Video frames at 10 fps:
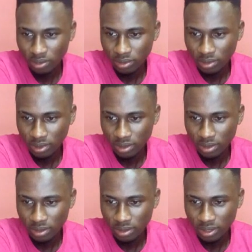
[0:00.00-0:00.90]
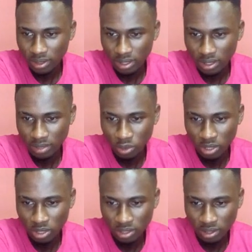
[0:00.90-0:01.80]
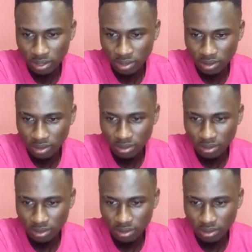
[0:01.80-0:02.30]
Okay. Let me do that again.